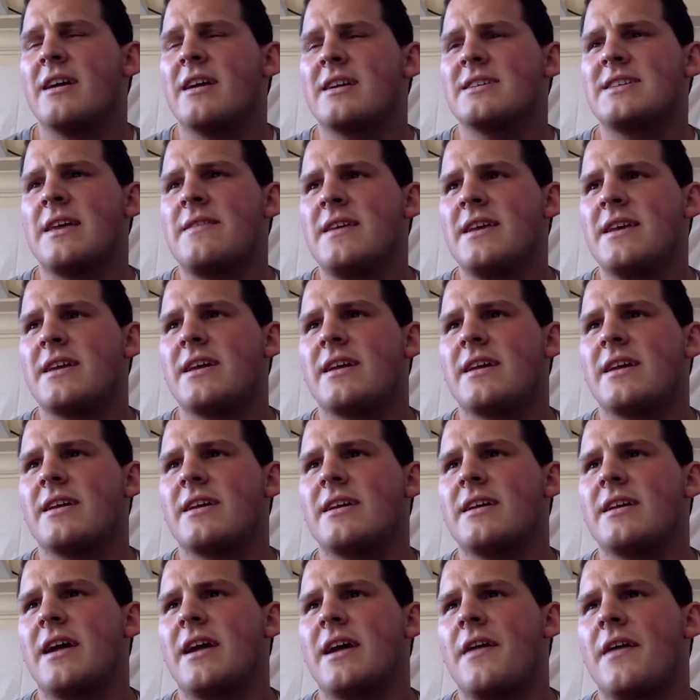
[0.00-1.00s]
because I think
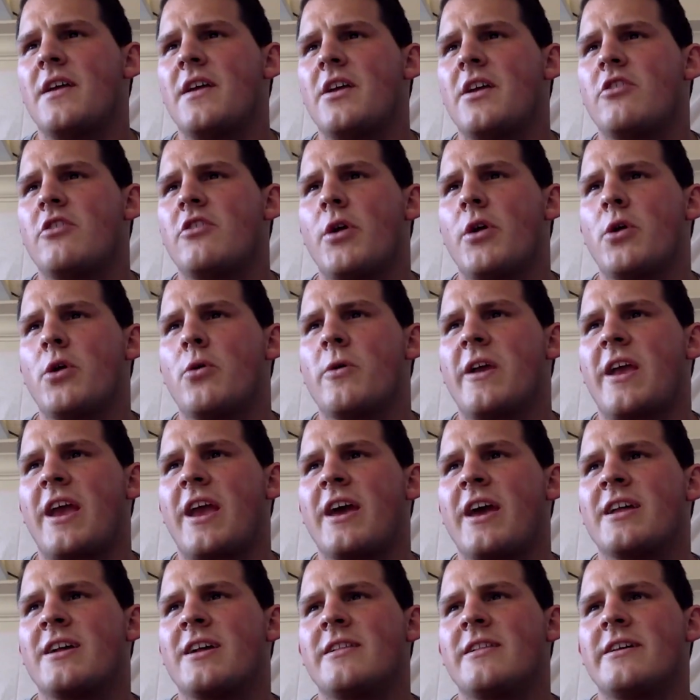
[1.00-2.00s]
growing
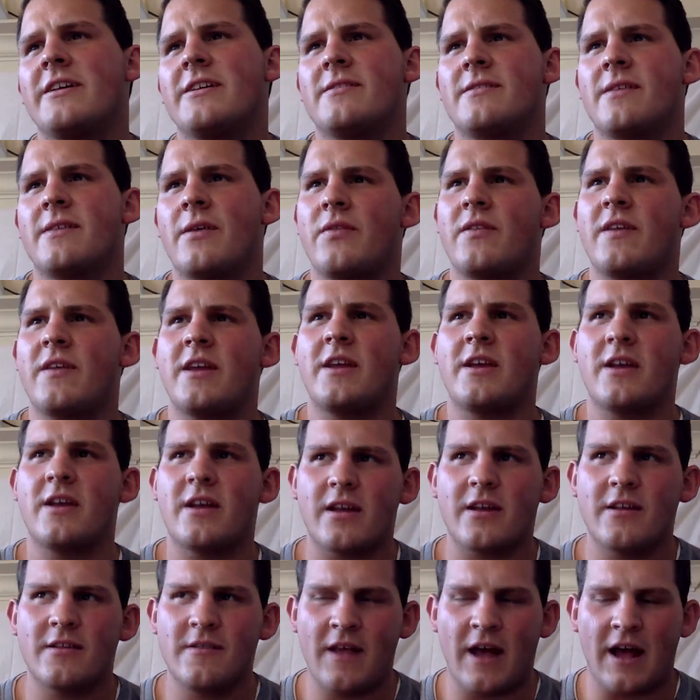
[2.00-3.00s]
organically, the
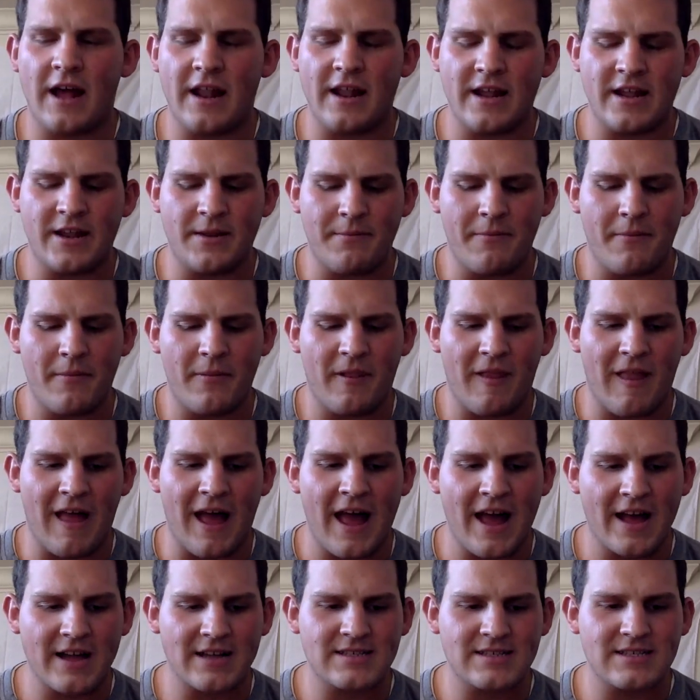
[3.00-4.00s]
thing that it
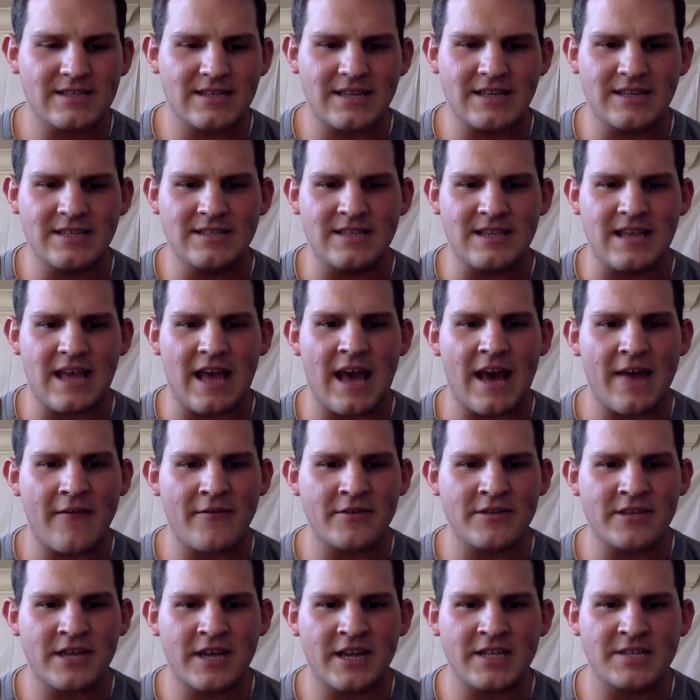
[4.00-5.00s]
lacks is the
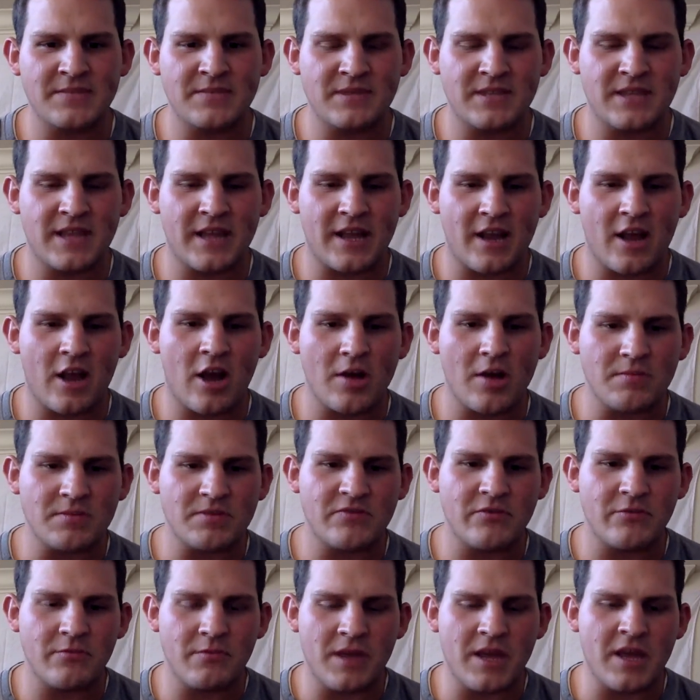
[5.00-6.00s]
advertisement that
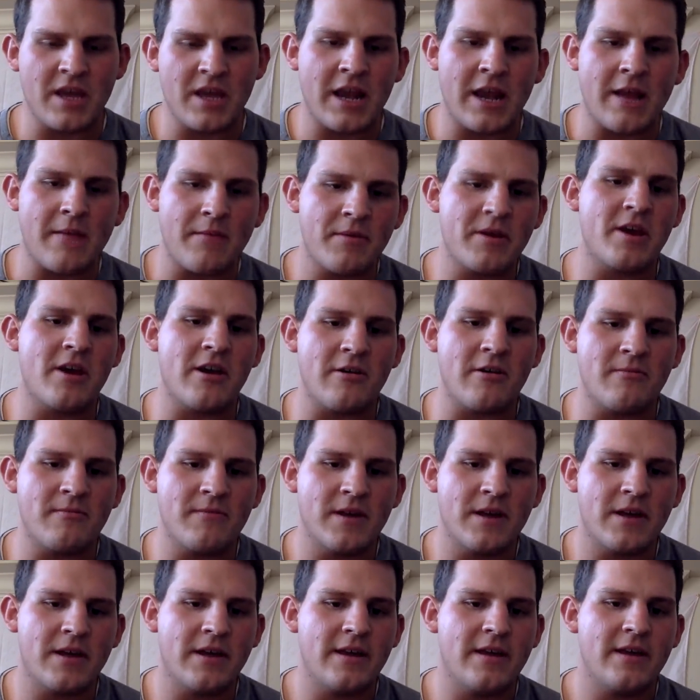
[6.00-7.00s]
comes from being an
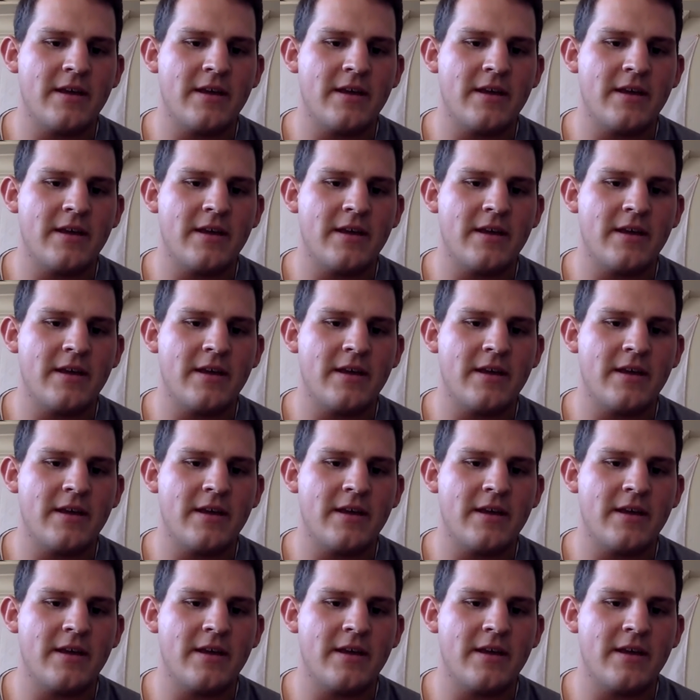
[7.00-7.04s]
IPO.